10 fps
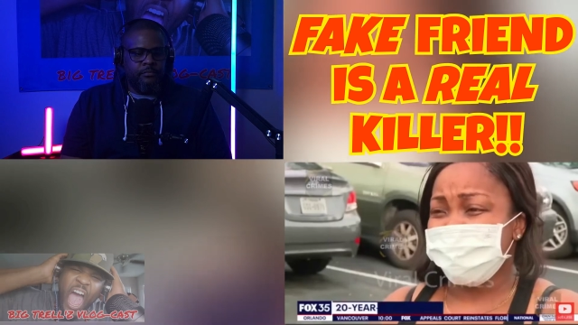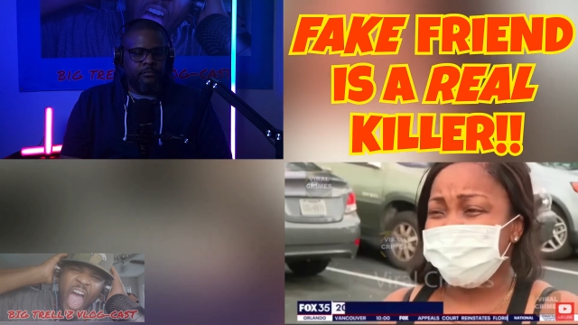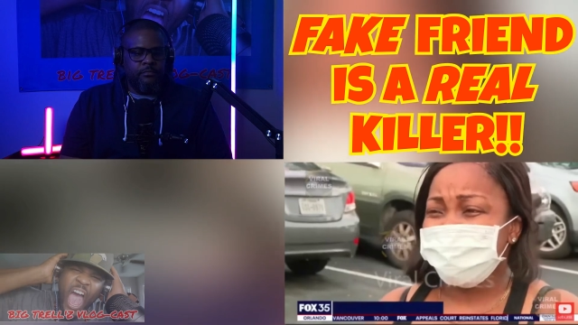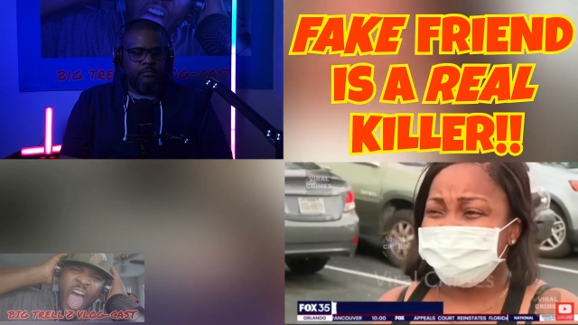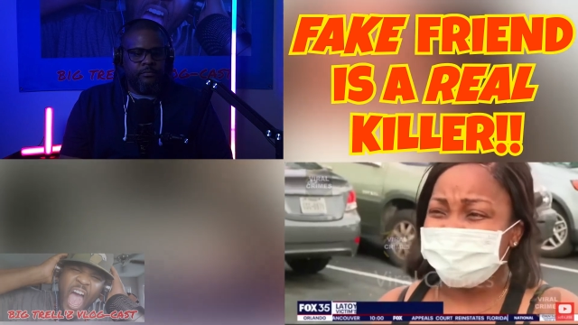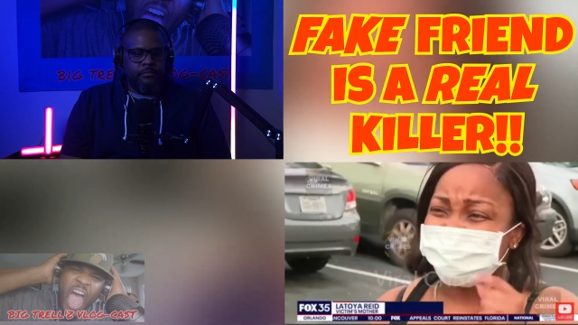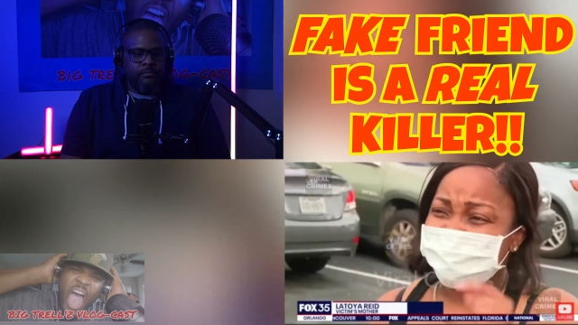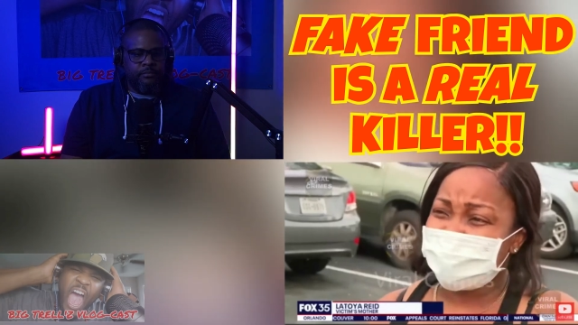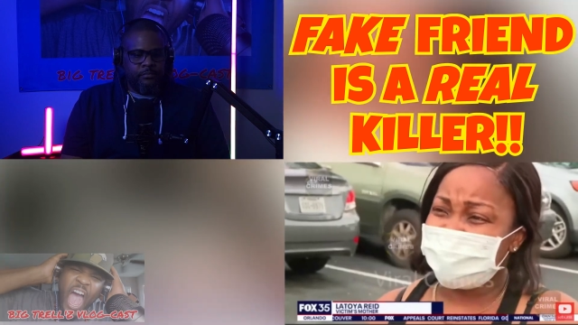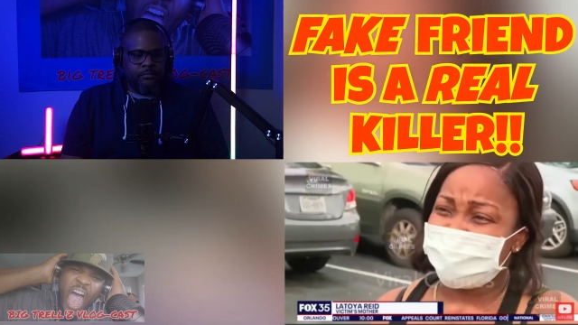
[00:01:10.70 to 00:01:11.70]
Speaker 1: you lose a
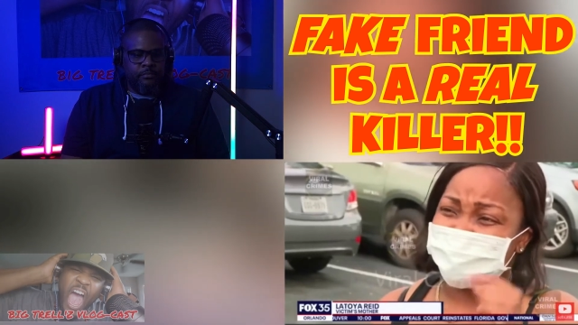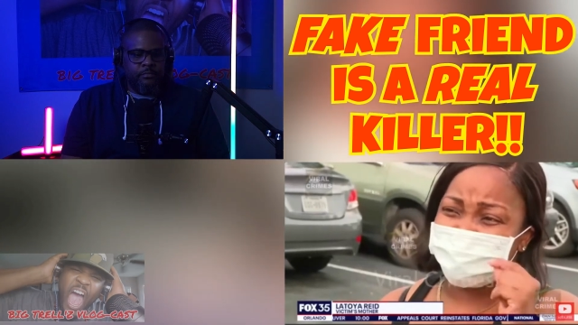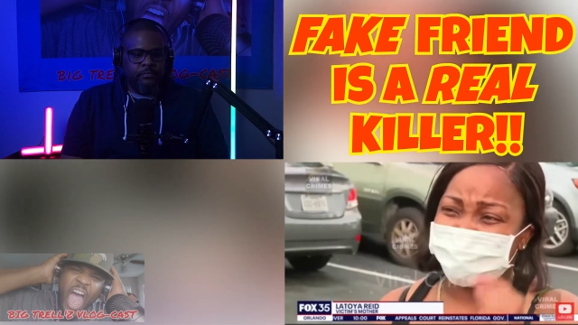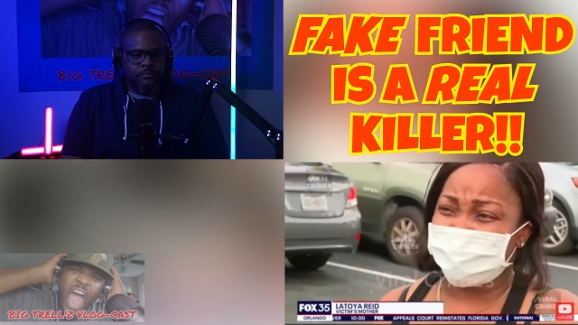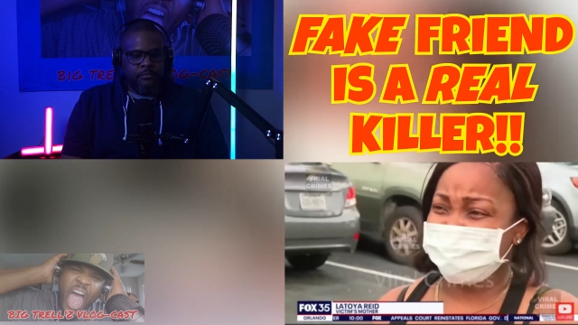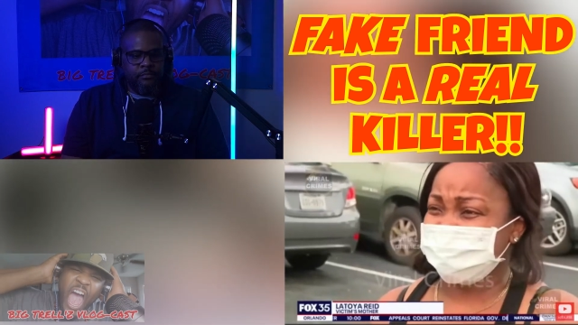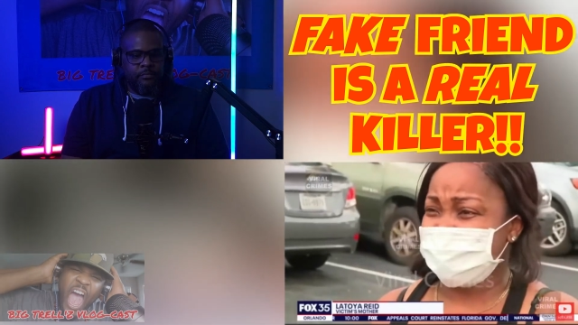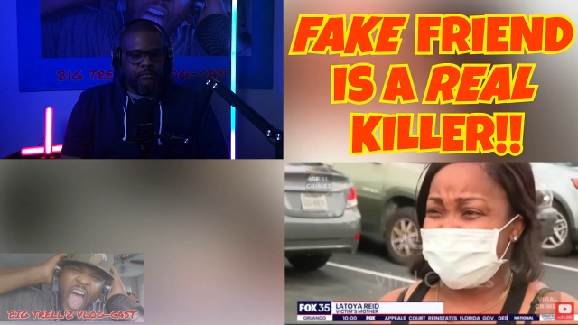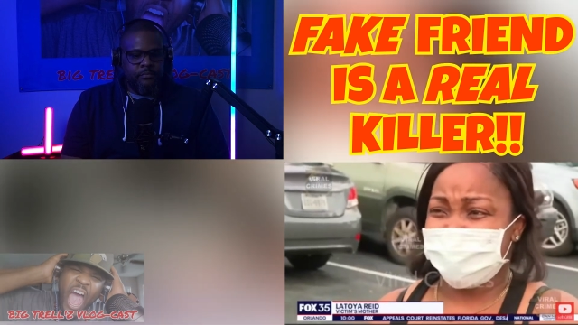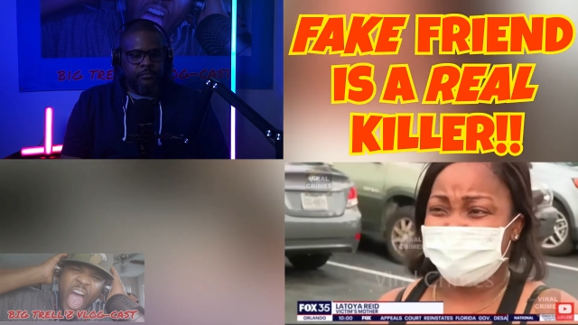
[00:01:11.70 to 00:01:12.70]
child and a
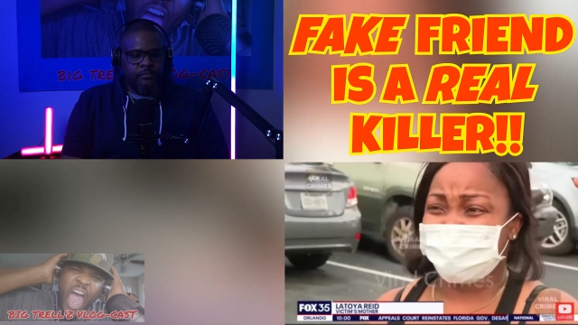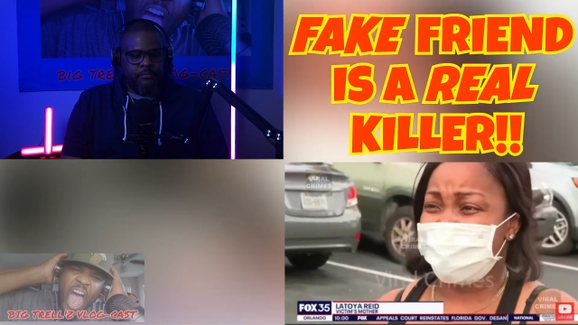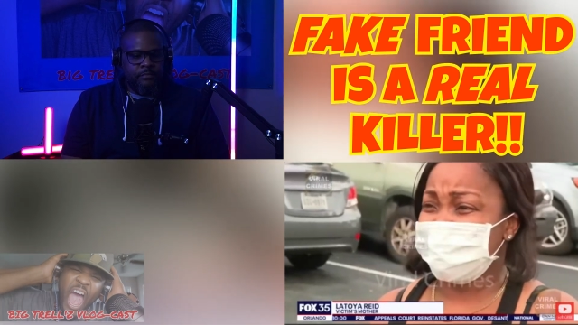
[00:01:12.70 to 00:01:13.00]
grandchild